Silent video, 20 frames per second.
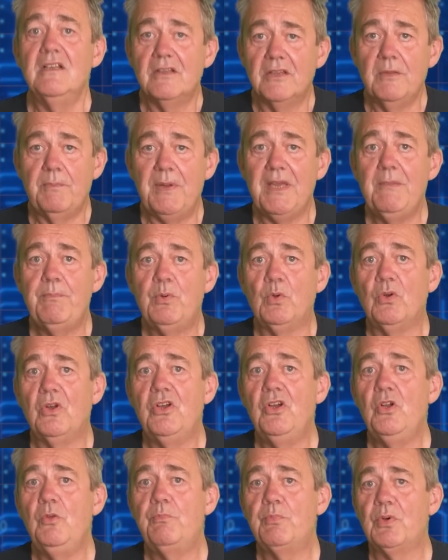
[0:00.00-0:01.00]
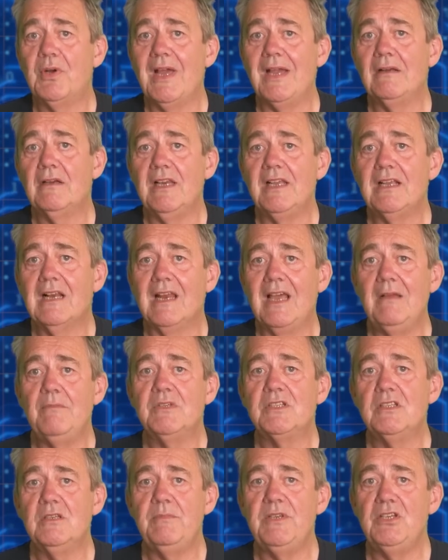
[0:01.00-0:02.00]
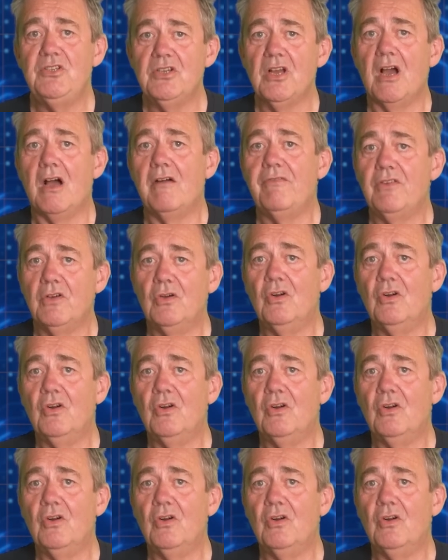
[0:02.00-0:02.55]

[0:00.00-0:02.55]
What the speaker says: the people who proudly claimed to be Java